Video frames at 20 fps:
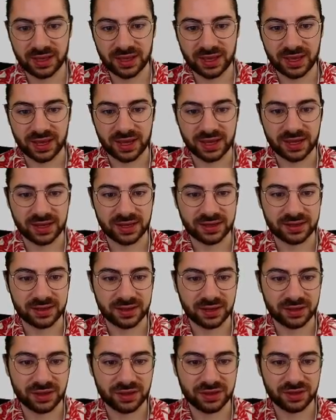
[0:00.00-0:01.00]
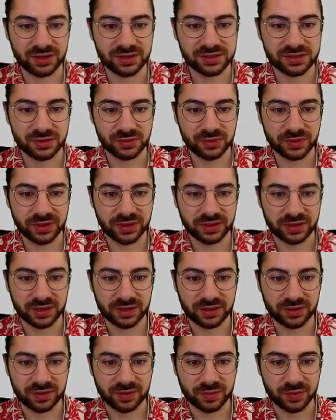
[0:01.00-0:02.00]
And are the things that we
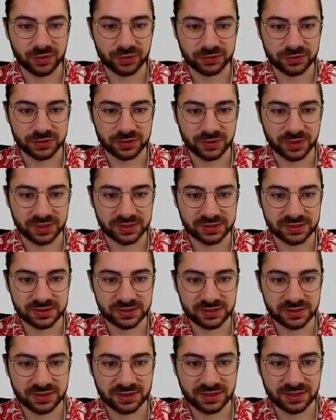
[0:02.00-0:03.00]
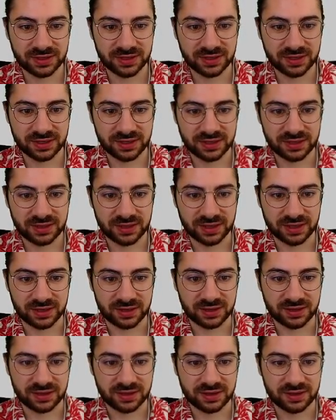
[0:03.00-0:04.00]
think are important to us, like,
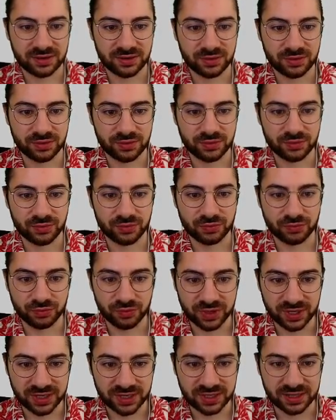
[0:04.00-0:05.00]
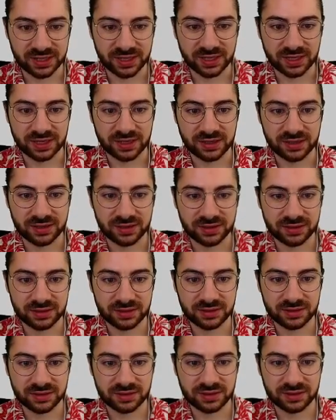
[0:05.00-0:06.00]
really
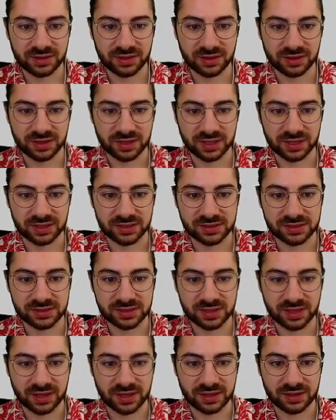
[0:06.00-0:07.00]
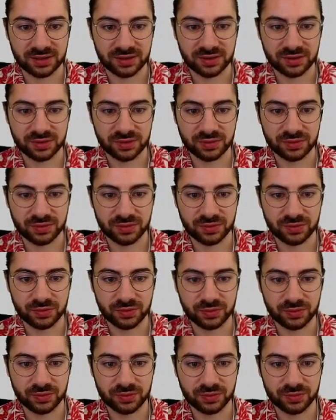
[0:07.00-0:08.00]
the things that
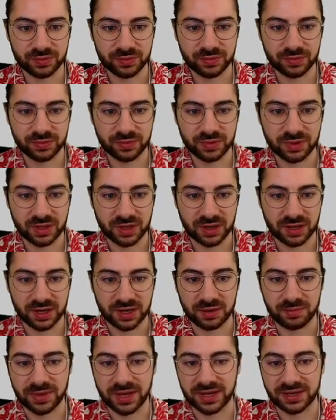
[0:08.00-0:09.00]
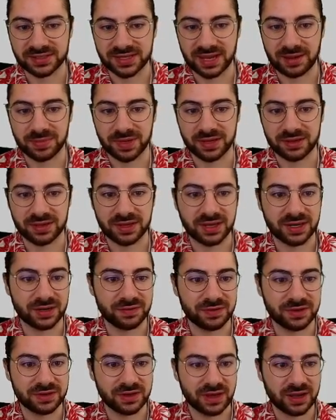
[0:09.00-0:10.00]
are going to make us happy at the end of
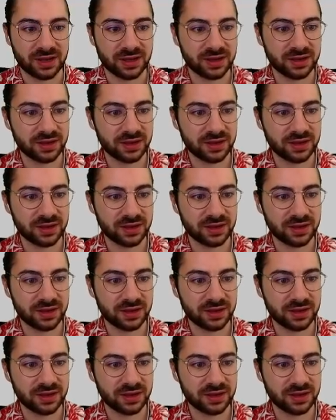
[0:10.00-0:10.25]
the day?